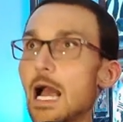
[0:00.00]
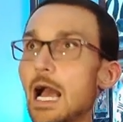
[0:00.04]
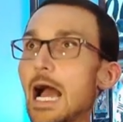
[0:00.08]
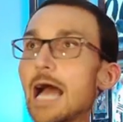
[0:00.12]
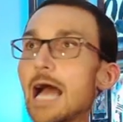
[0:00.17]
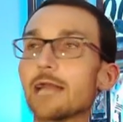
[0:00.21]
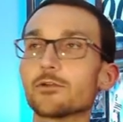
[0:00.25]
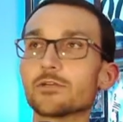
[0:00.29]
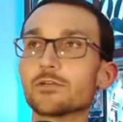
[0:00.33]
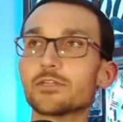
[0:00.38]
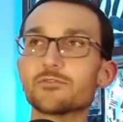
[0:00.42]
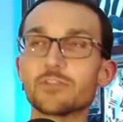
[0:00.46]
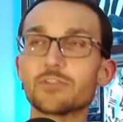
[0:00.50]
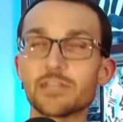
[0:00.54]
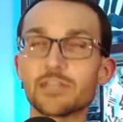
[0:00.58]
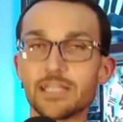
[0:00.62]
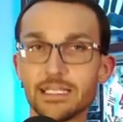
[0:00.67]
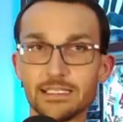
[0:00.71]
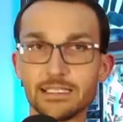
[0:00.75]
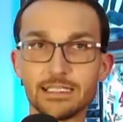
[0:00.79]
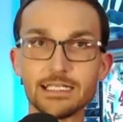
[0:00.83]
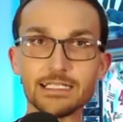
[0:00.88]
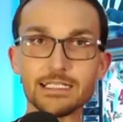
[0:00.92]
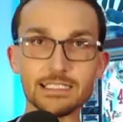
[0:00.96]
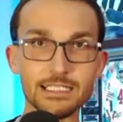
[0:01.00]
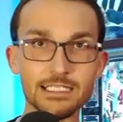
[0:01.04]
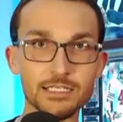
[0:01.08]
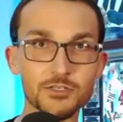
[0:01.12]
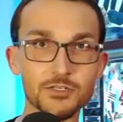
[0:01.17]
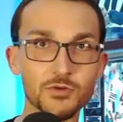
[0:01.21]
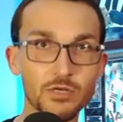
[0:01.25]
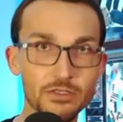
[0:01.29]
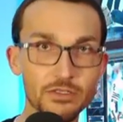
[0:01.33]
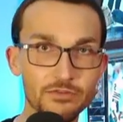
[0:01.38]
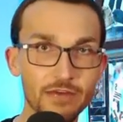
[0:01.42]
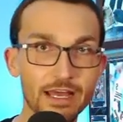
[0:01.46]
I don't even think that it's hit
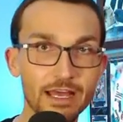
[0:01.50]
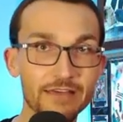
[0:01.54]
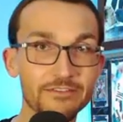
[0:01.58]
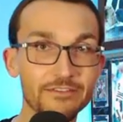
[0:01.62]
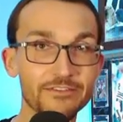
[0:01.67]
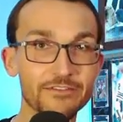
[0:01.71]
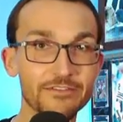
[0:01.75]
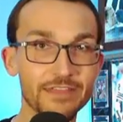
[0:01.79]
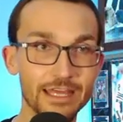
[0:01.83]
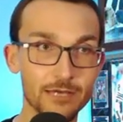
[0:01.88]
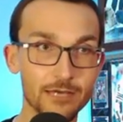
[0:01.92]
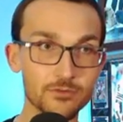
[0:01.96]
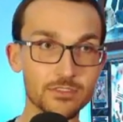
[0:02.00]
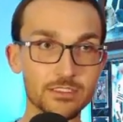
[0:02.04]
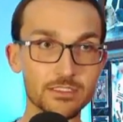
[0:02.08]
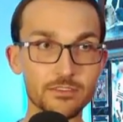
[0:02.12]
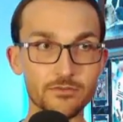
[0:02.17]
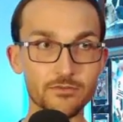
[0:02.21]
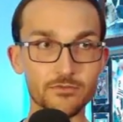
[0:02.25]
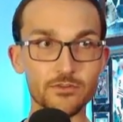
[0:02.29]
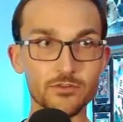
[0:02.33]
25,000